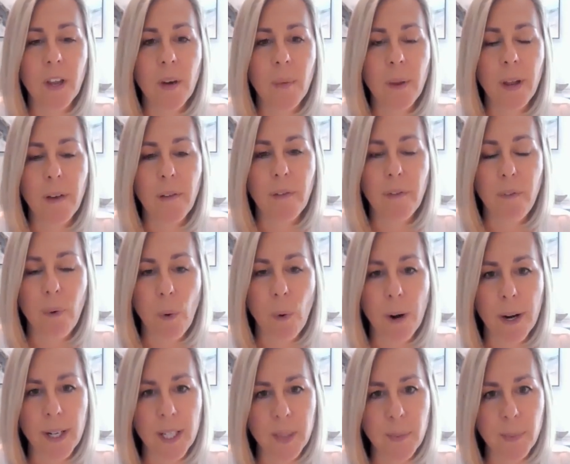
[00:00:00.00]
We have
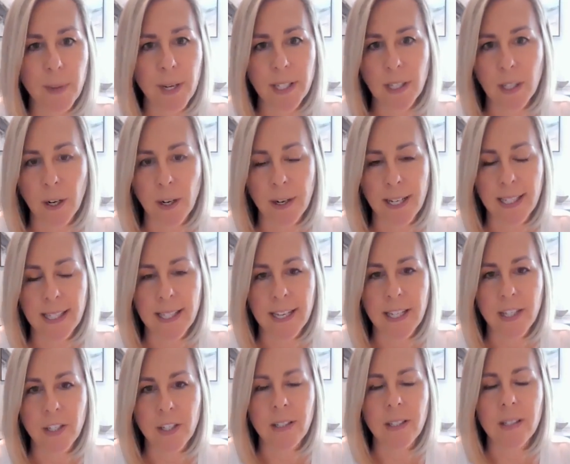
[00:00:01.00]
four express learning
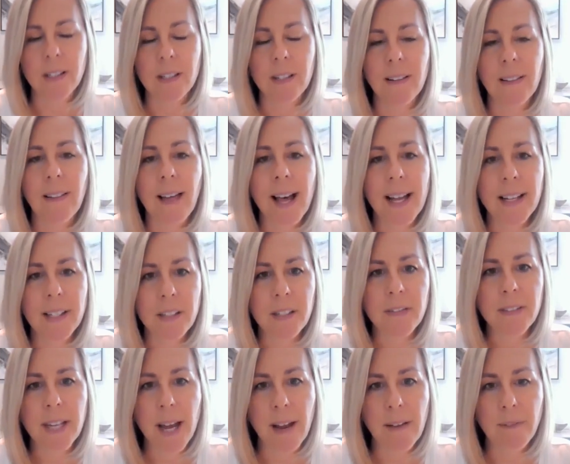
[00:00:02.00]
sessions, lots of
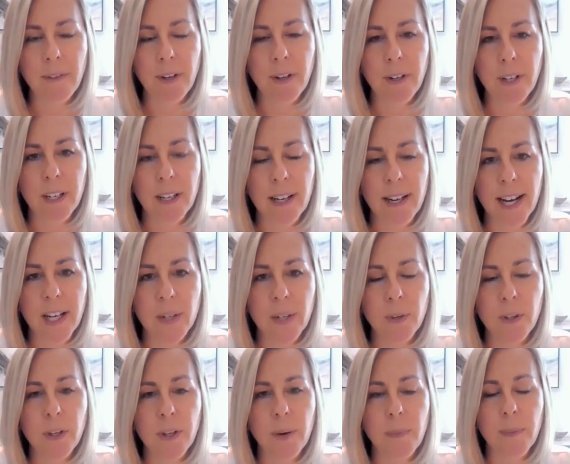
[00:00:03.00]
time for you to connect
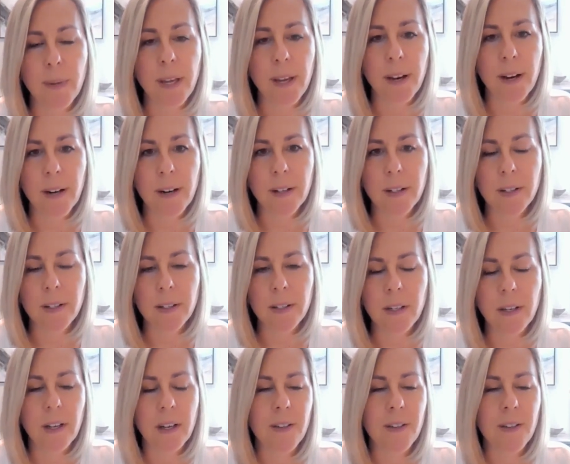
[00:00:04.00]
with your peers.